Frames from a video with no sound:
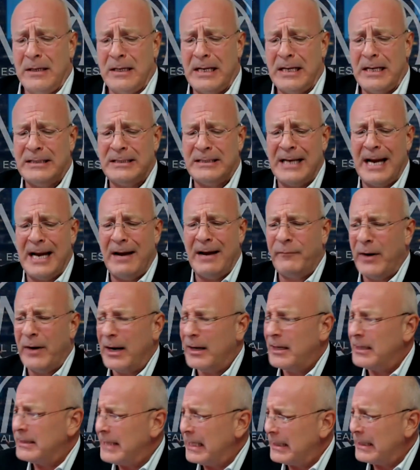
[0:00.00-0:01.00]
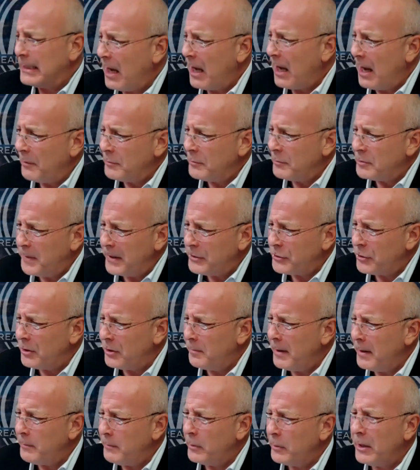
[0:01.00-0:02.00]
in San Fran? Because I was
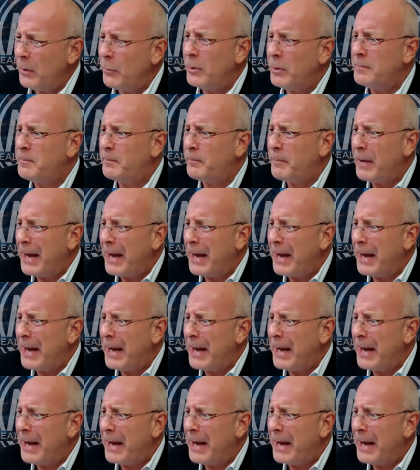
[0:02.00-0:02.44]
picturing the people that would